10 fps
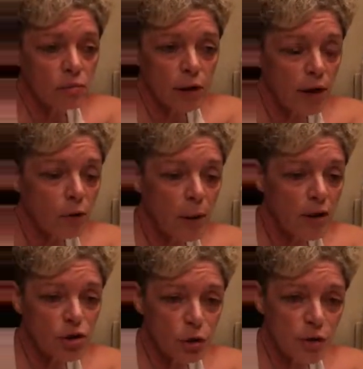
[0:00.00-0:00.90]
not
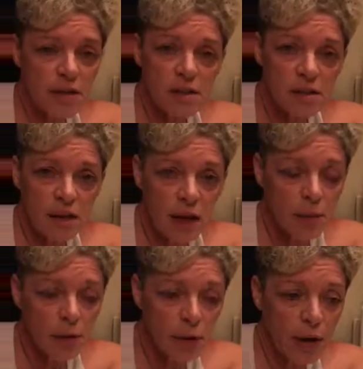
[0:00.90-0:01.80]
everybody's journey is the same,
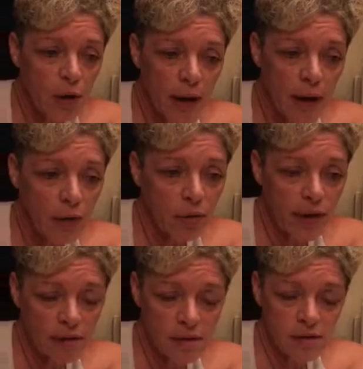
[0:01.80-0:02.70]
and we don't handle
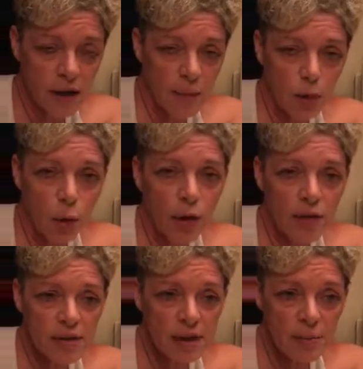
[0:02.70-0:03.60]
things the same, nor in
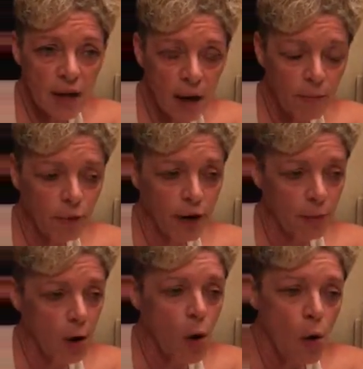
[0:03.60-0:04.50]
the same time
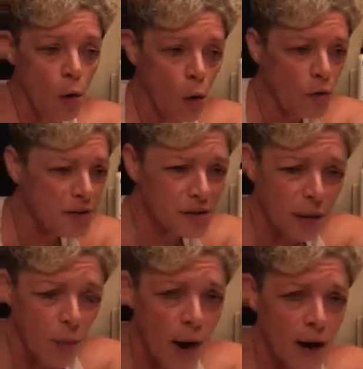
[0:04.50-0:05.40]
frame, or in the
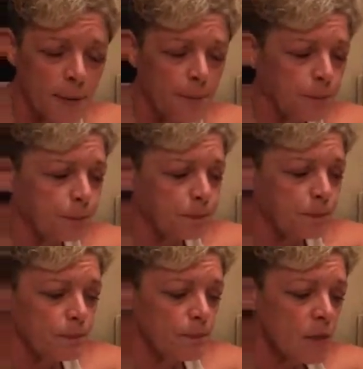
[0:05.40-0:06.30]
same way.
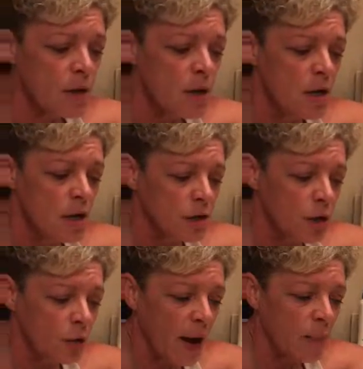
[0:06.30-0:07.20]

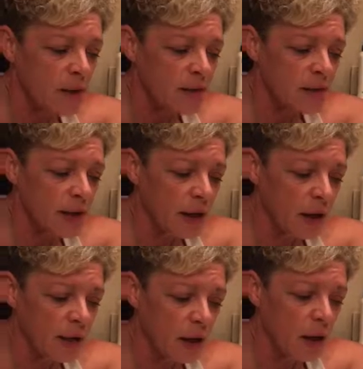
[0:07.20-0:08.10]
So that being
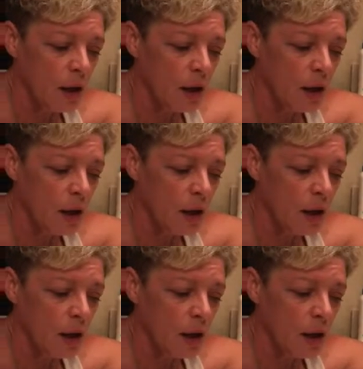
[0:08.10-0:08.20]
said,